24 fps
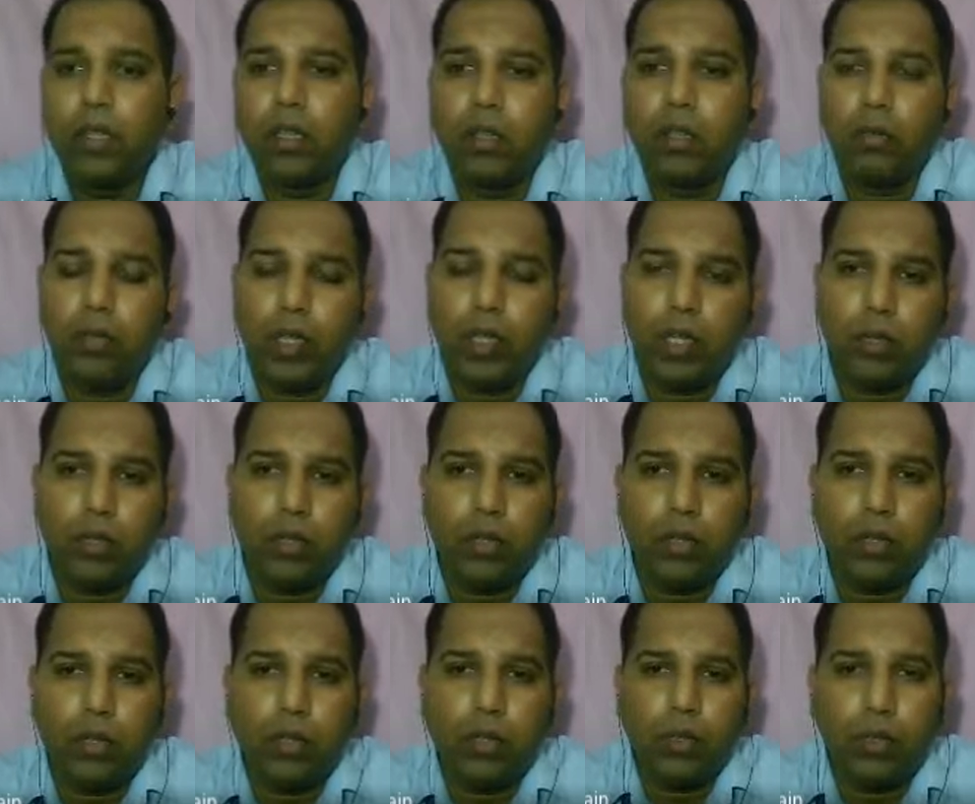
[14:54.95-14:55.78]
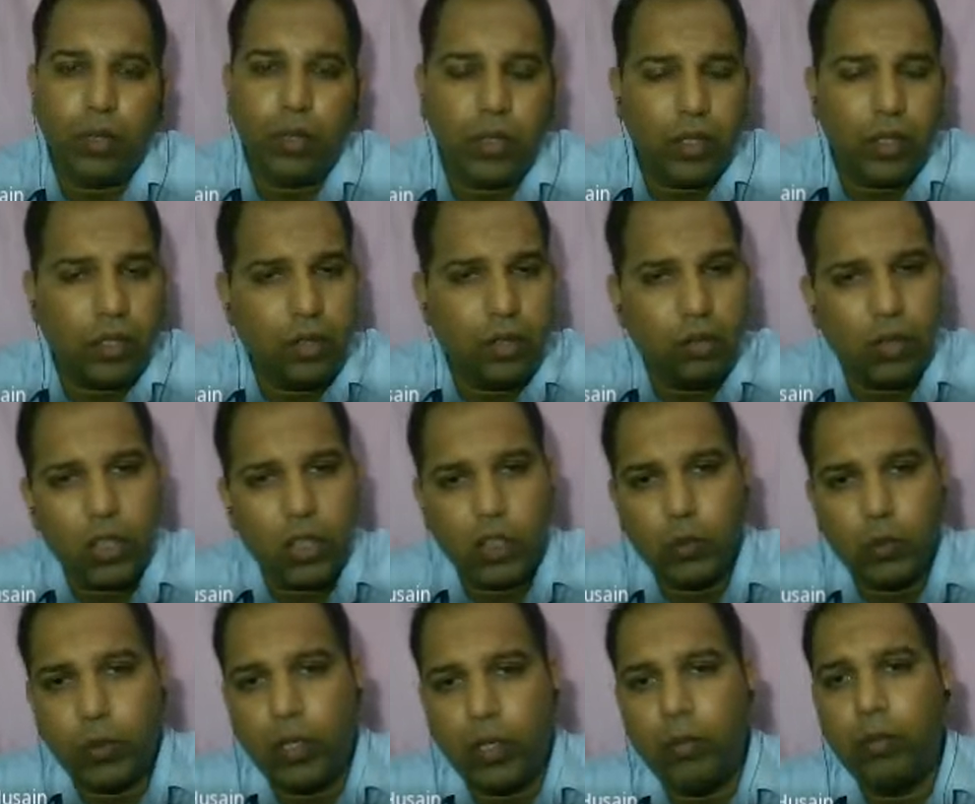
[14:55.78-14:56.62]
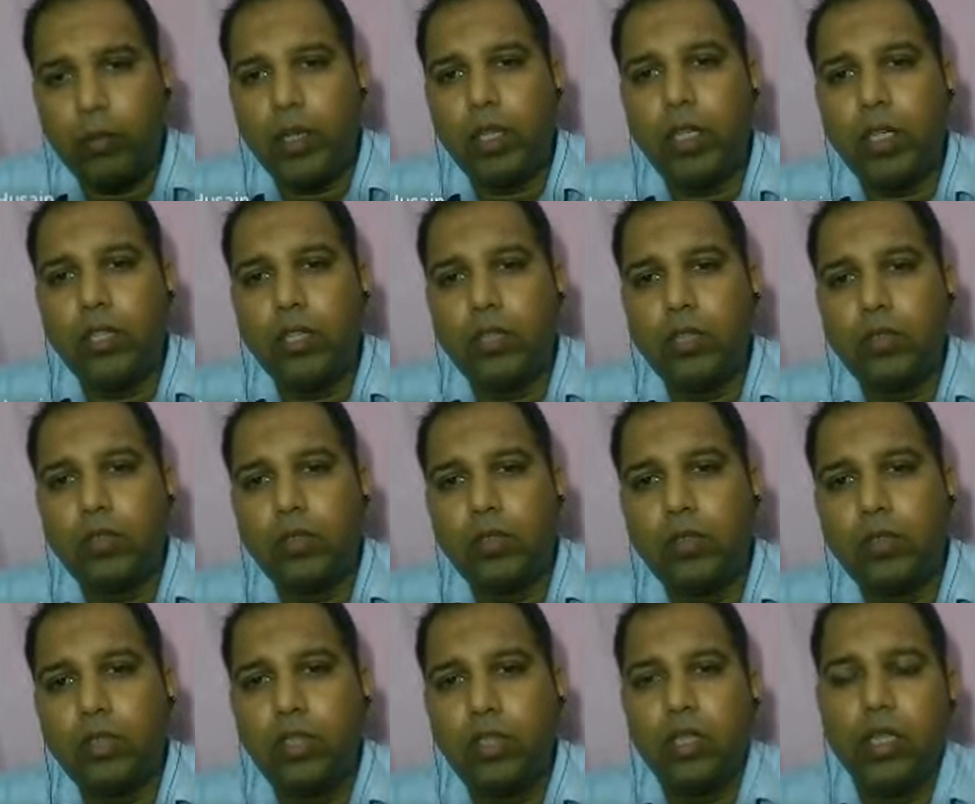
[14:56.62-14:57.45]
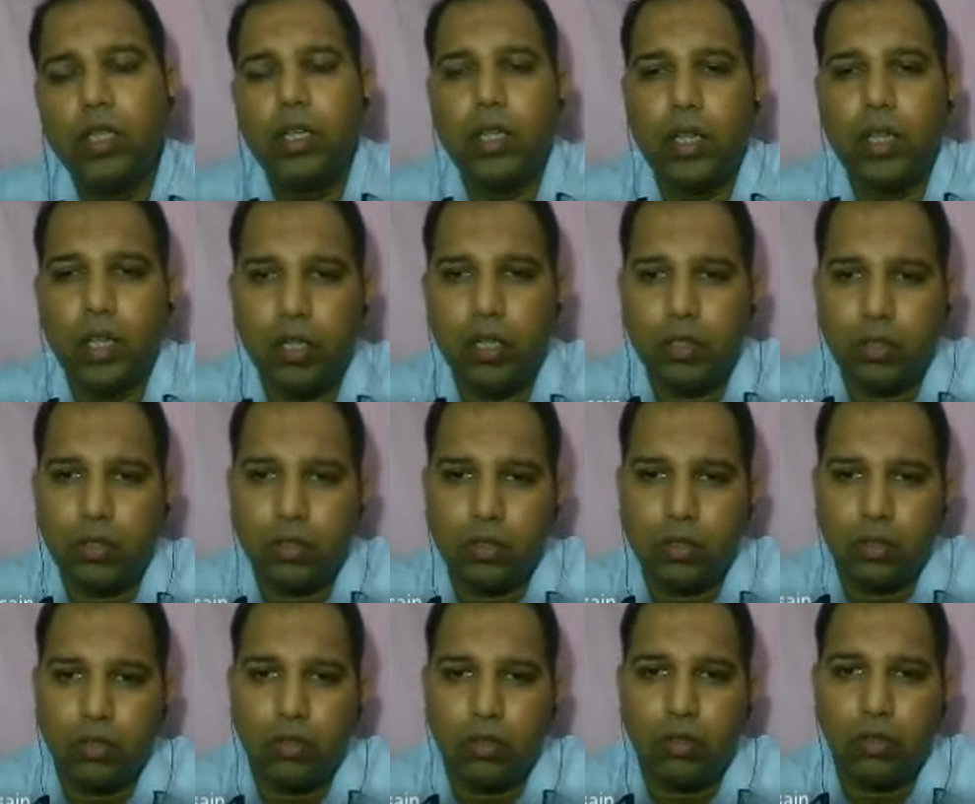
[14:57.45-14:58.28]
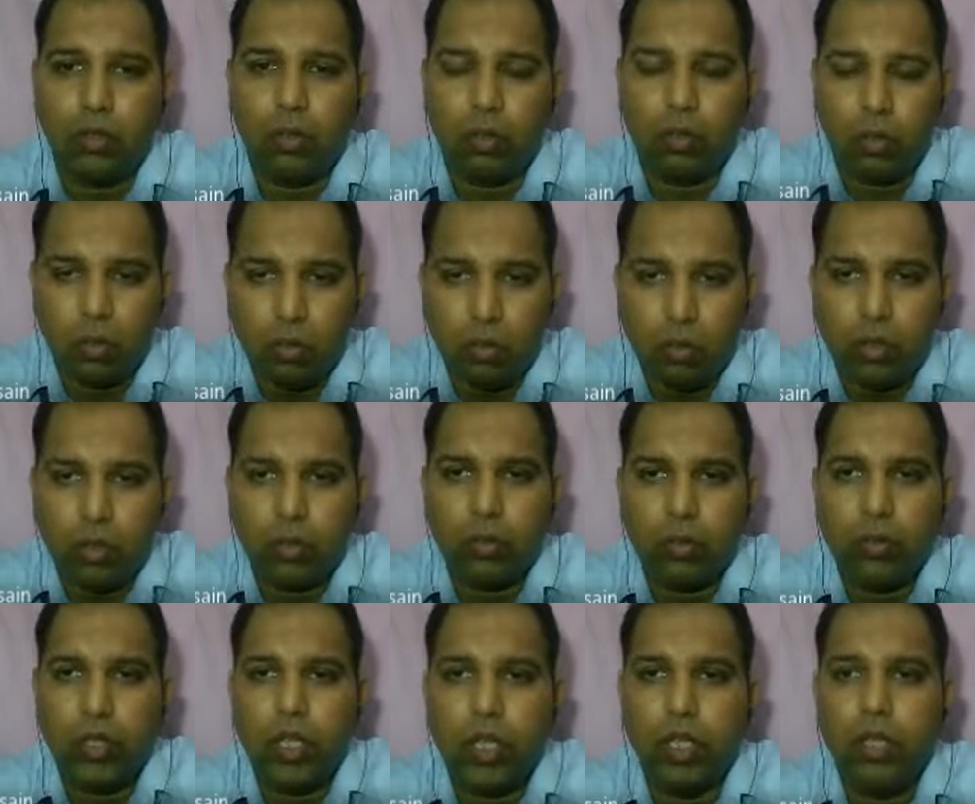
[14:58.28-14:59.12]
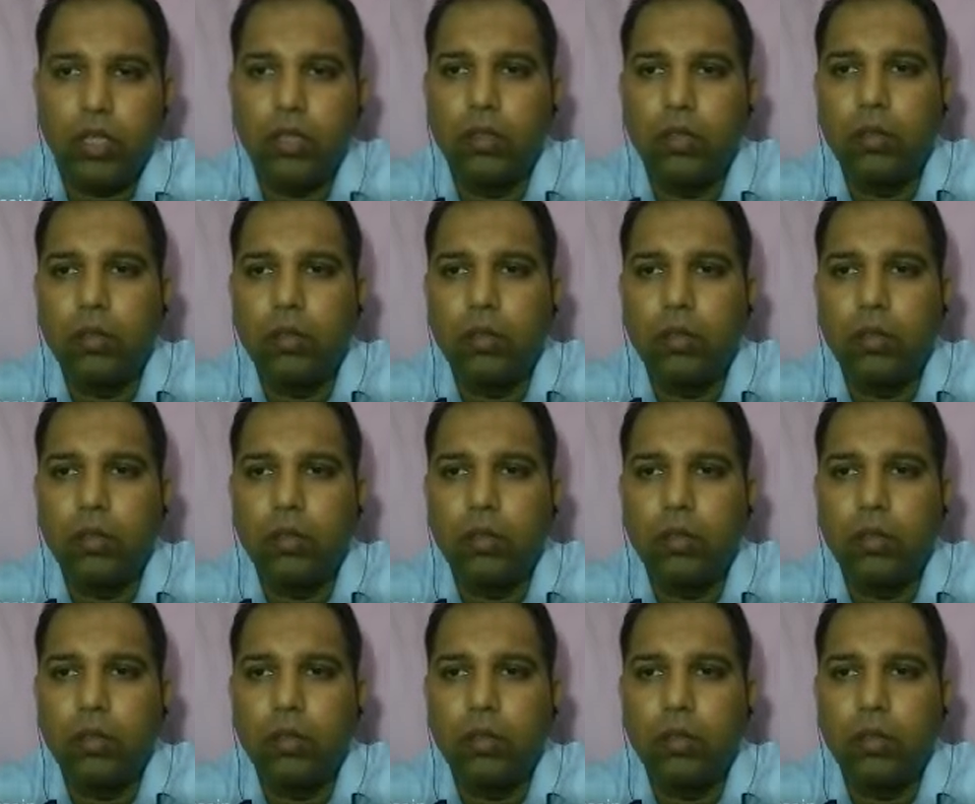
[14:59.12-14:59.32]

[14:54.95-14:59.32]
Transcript: Whenever you finish your experimentation work, it is your own duty